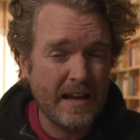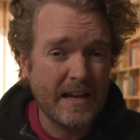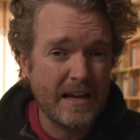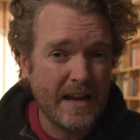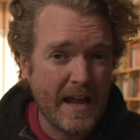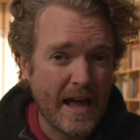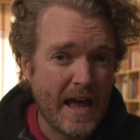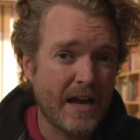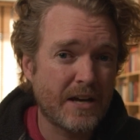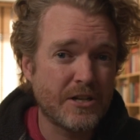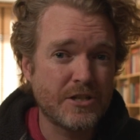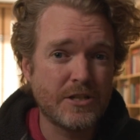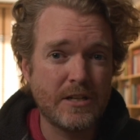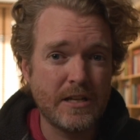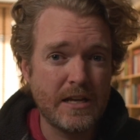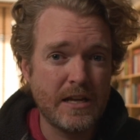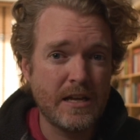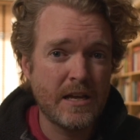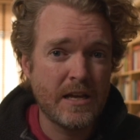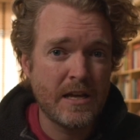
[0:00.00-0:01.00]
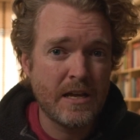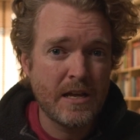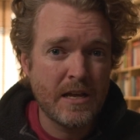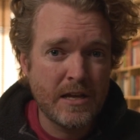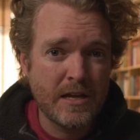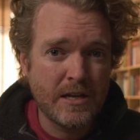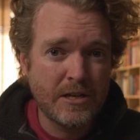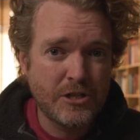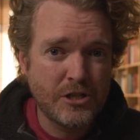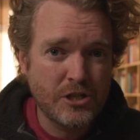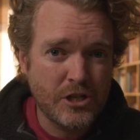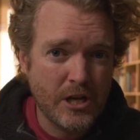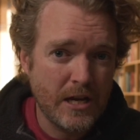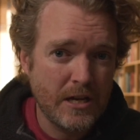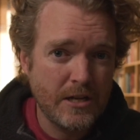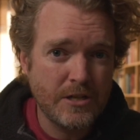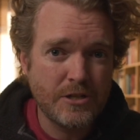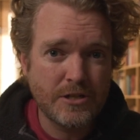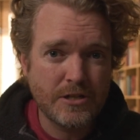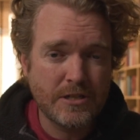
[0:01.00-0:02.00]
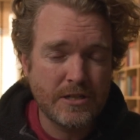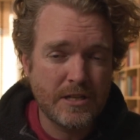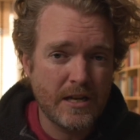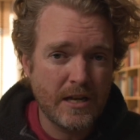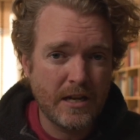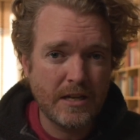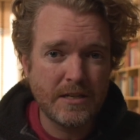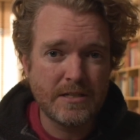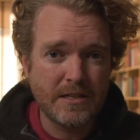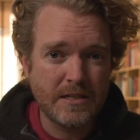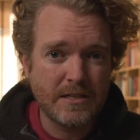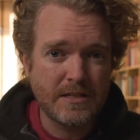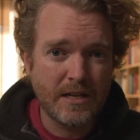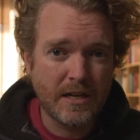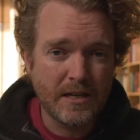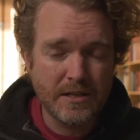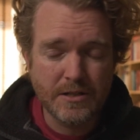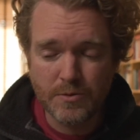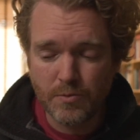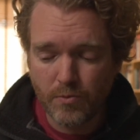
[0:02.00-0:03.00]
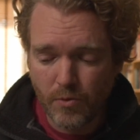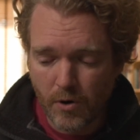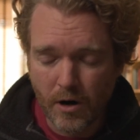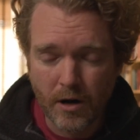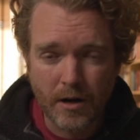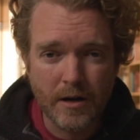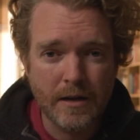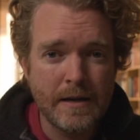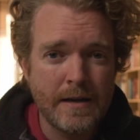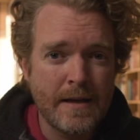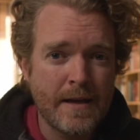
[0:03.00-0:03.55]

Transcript: It actually changes things. It does work.